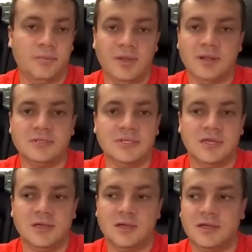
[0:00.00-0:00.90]
builds
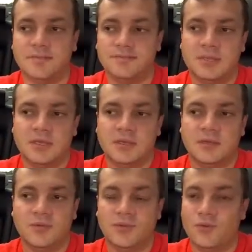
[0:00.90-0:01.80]

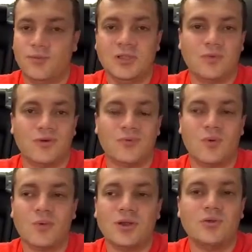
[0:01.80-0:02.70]
a,
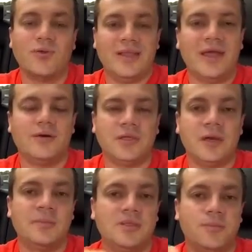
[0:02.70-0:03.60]
what we're doing right now,
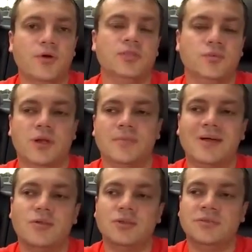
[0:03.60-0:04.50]
I'm at the point to where I'm
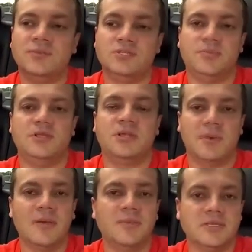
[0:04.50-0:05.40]
not only just building
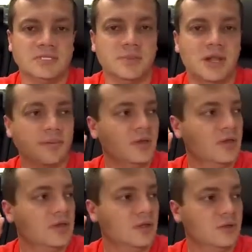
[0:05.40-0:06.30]
my business, but I'm,
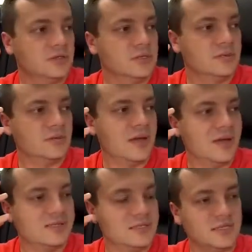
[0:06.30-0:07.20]
you know,
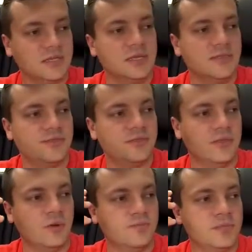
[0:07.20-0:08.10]
constantly,
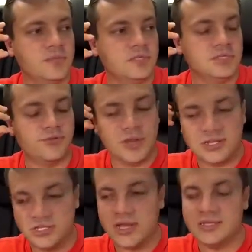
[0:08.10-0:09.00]
you know,
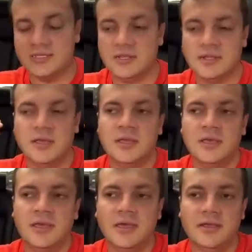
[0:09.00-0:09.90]
strategizing
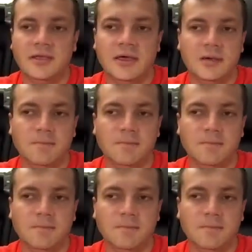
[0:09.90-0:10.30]
and